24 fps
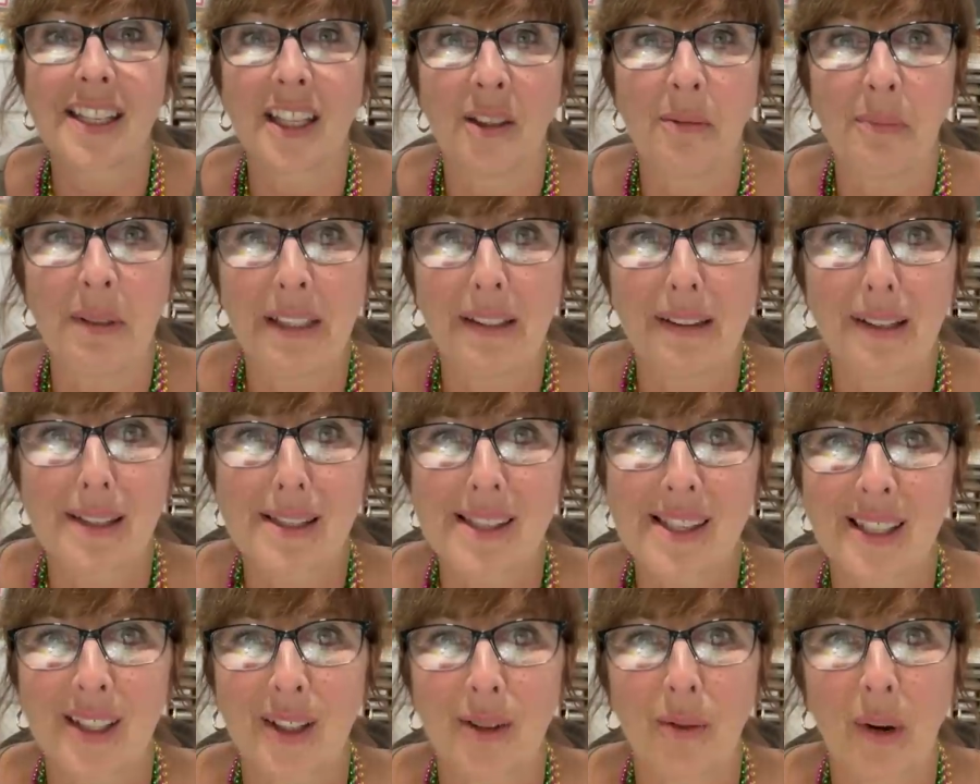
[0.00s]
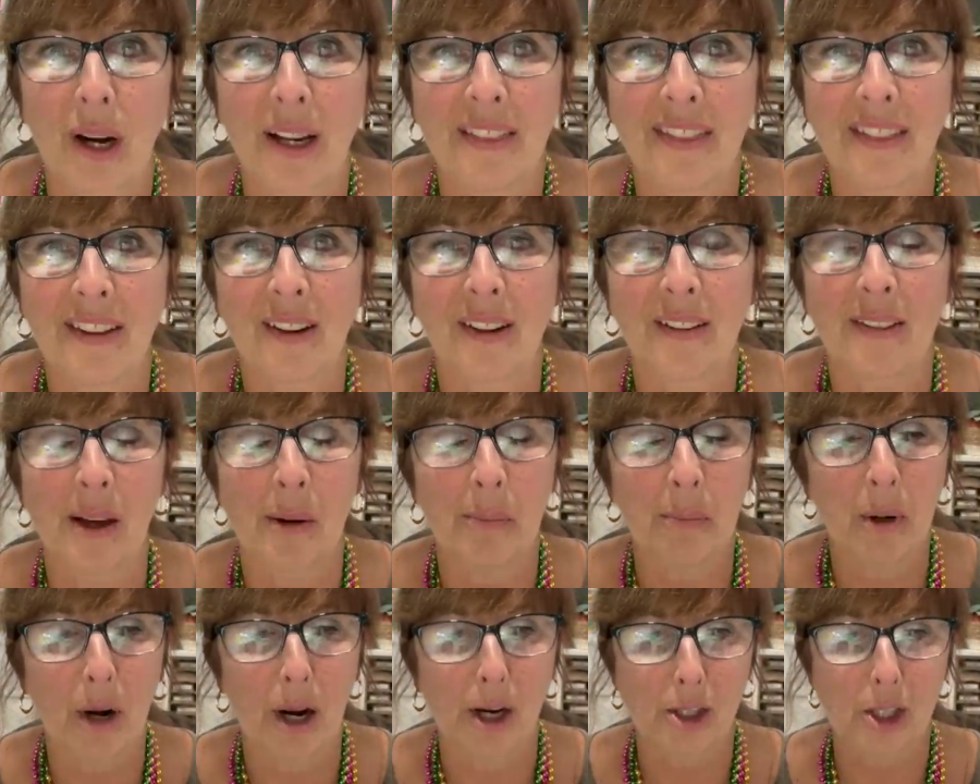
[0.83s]
It's gonna be listed right there in
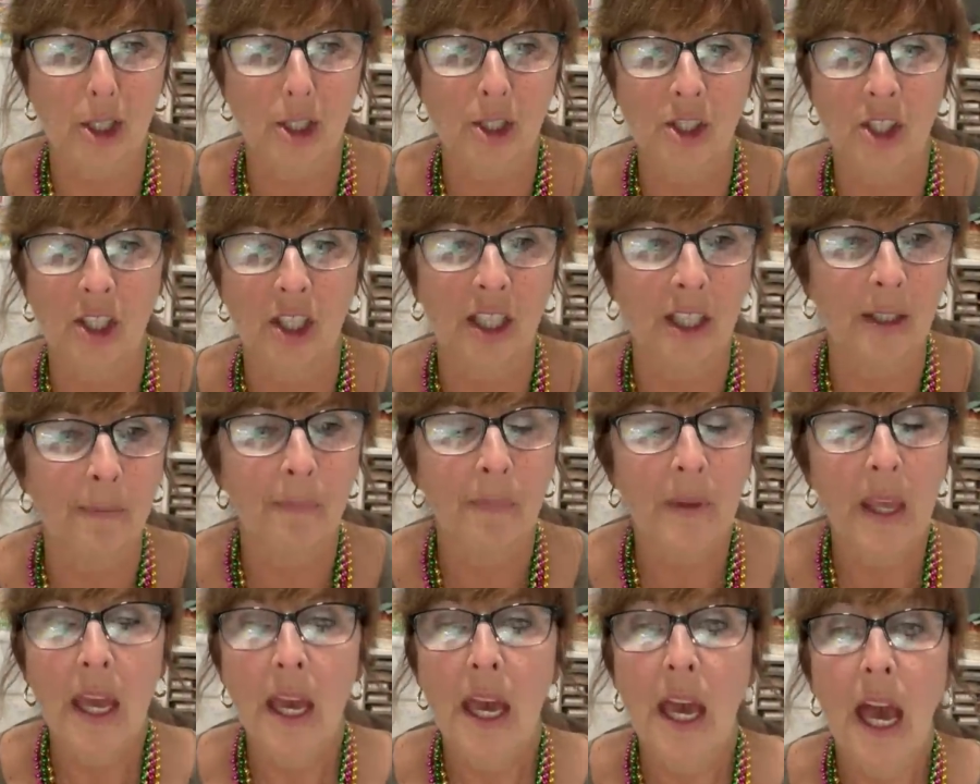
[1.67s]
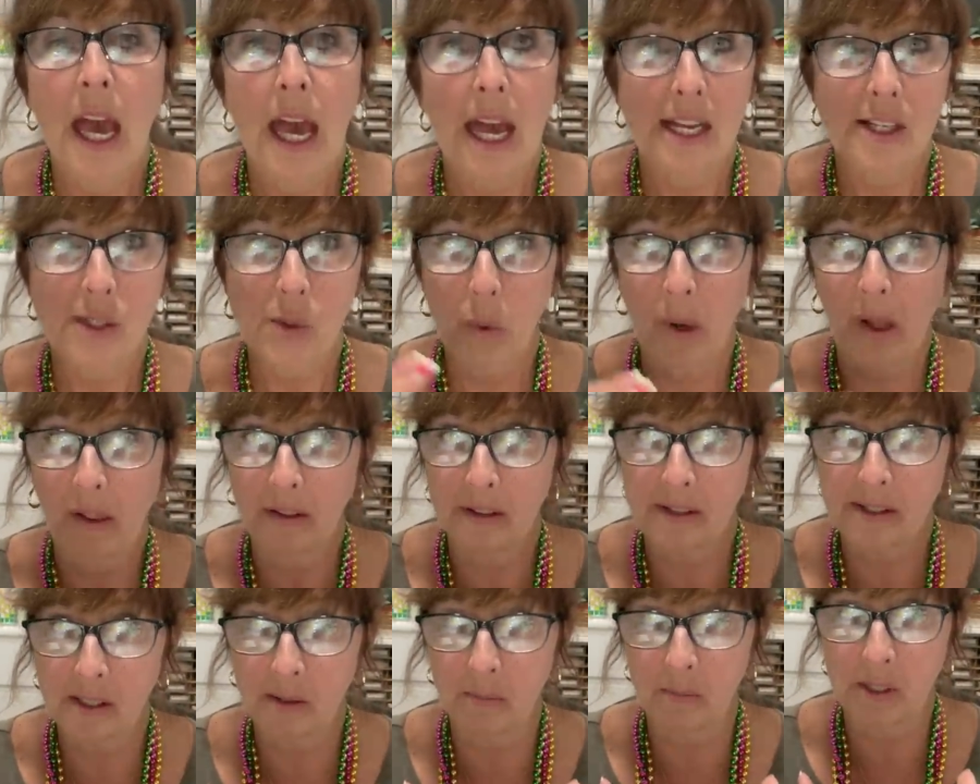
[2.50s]
that project sheet, as well
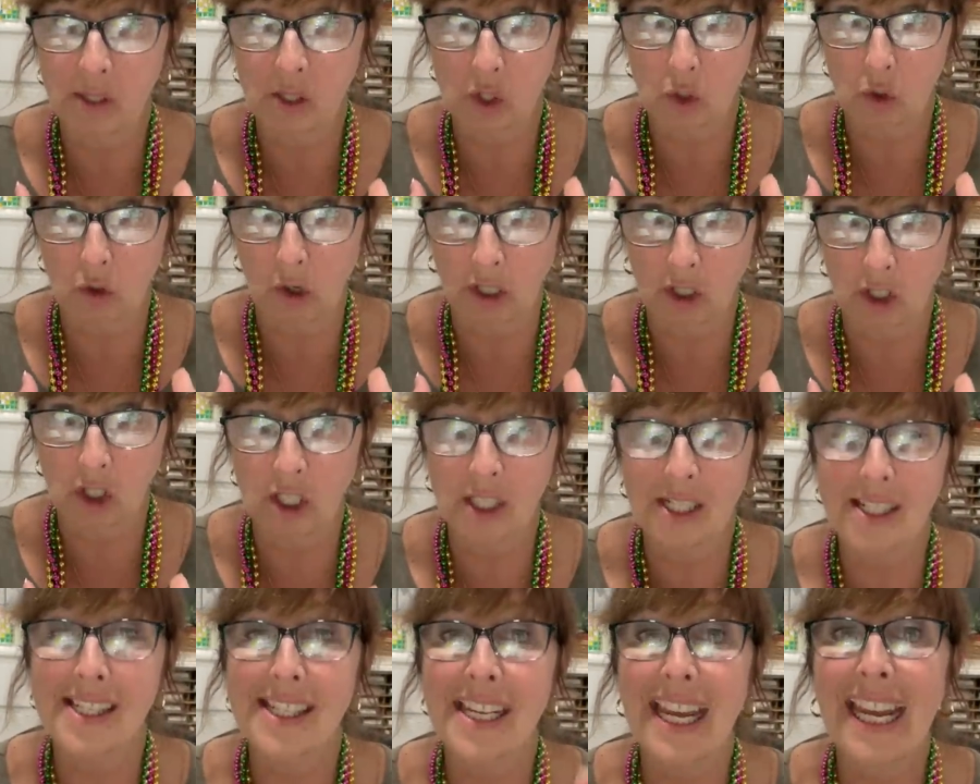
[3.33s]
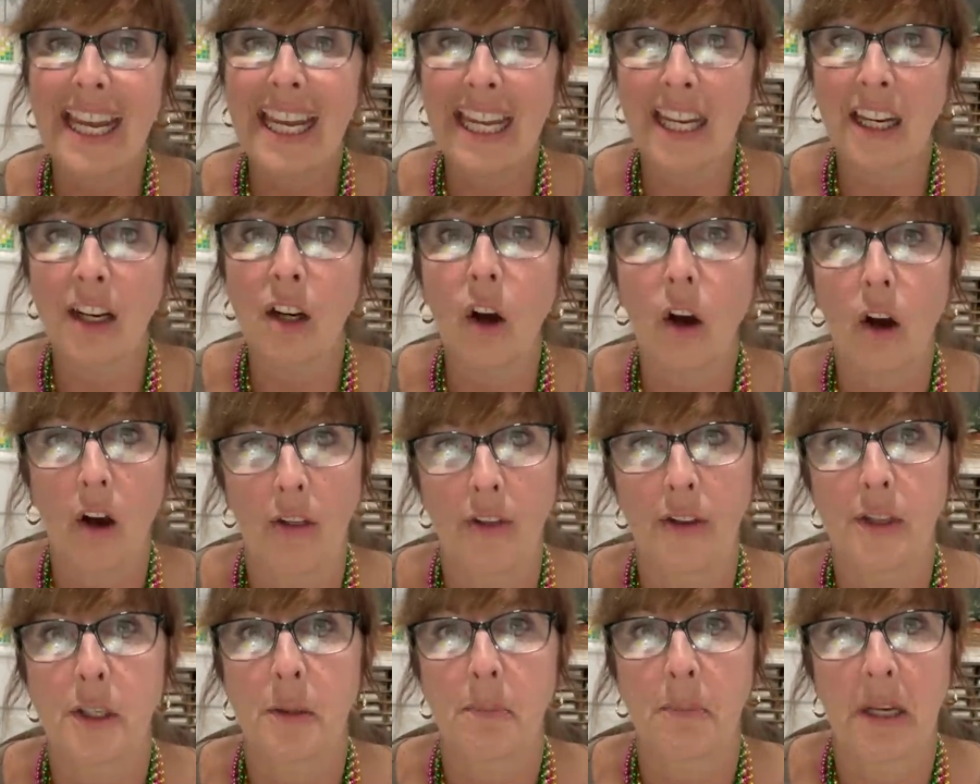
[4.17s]
as some instructions and all
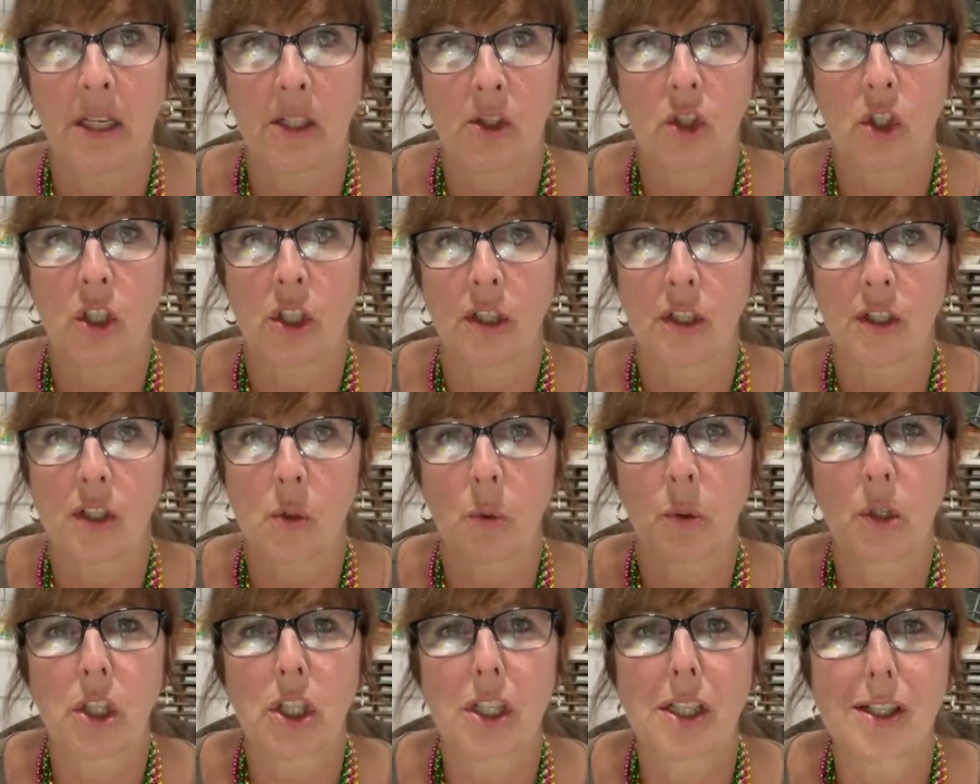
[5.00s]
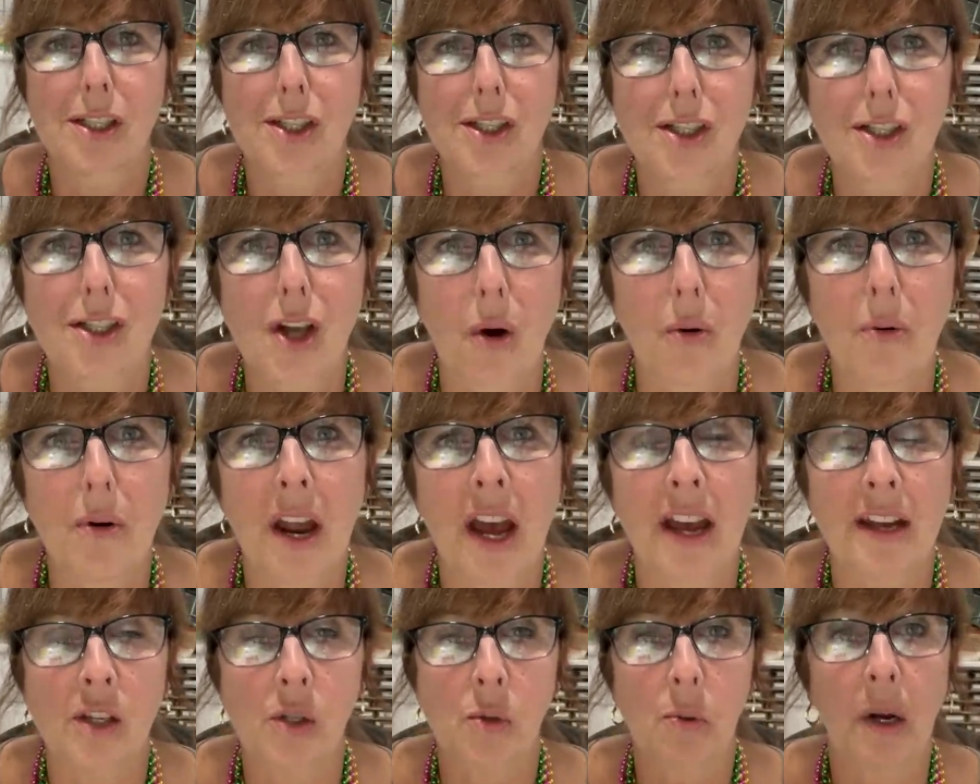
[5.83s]
the dimensions, which is so
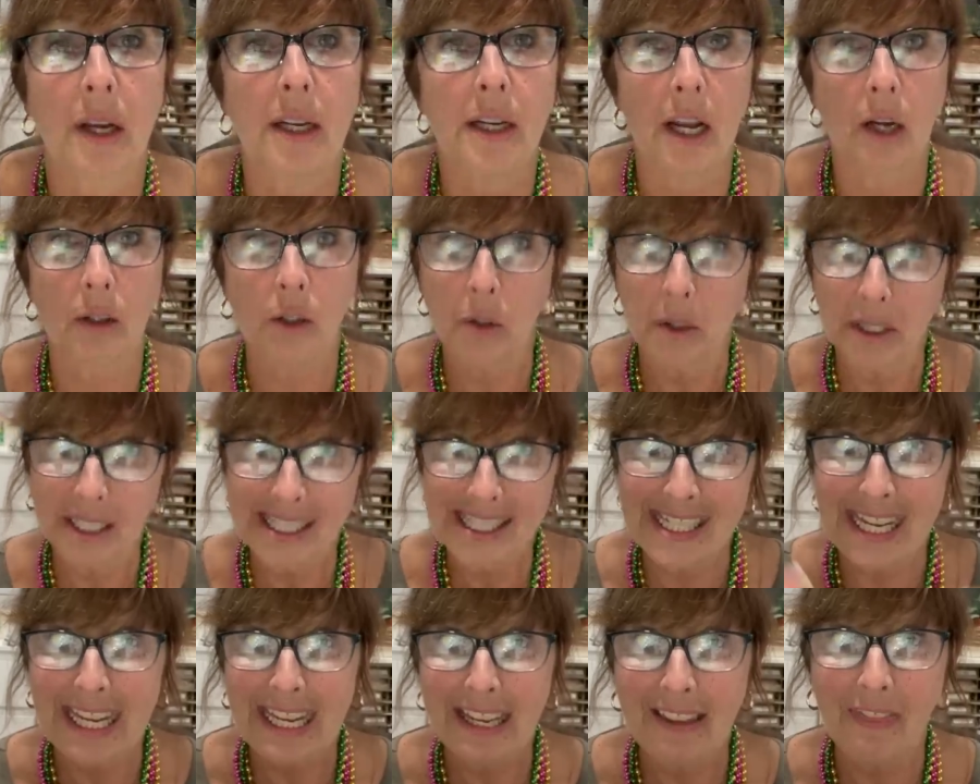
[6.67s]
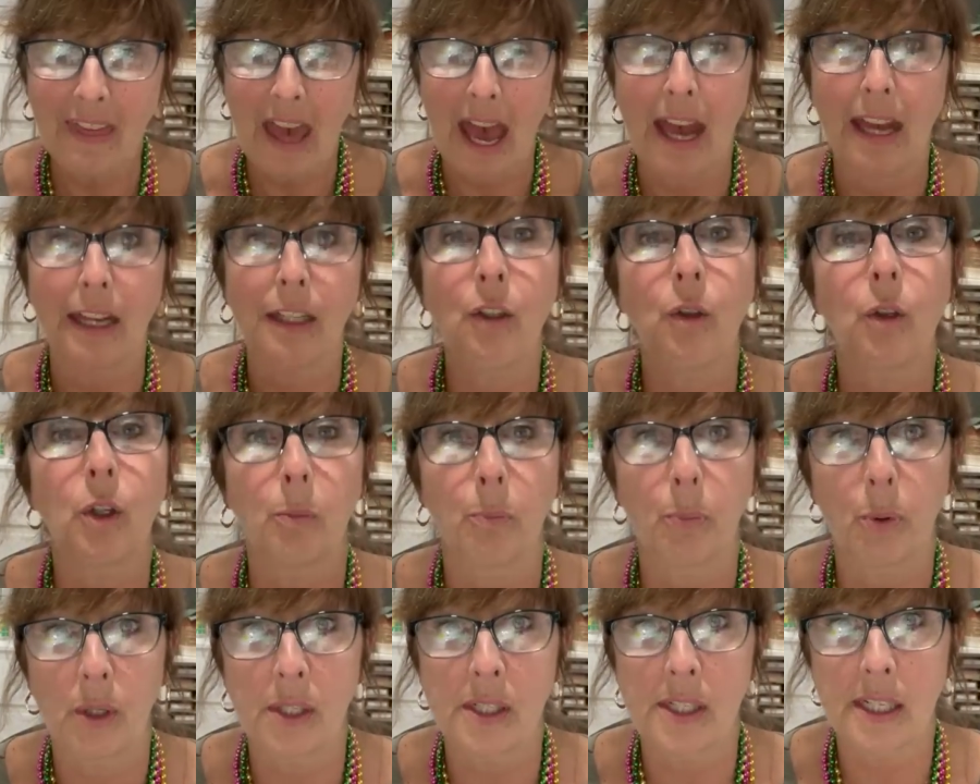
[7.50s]
nice, right? Now you can take that and you
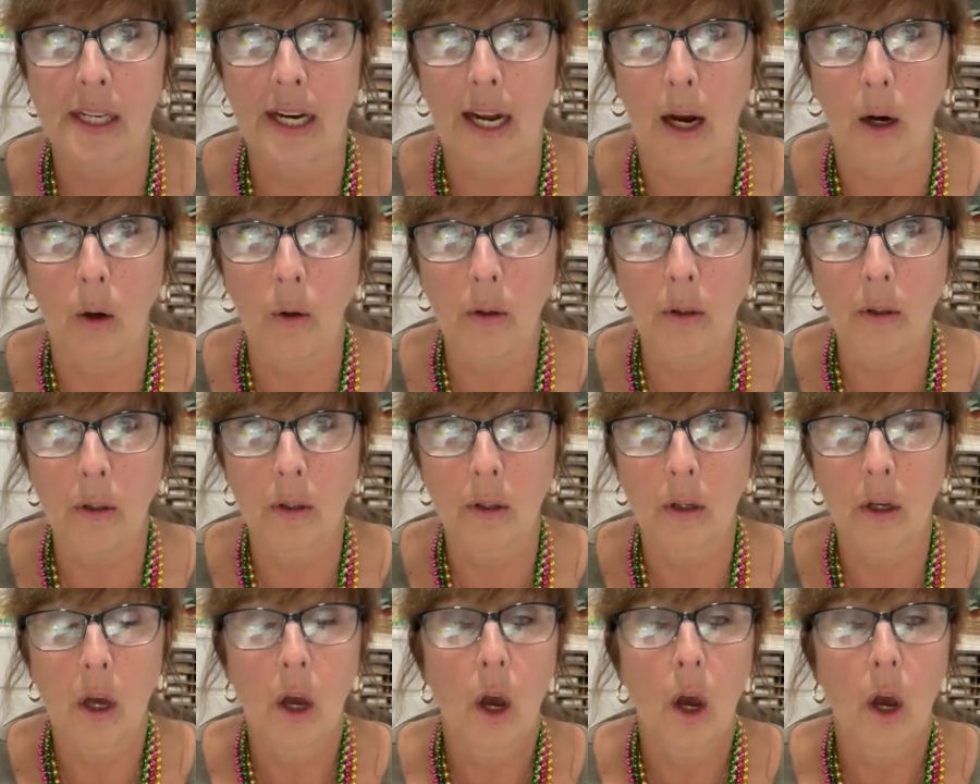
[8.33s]
can print it out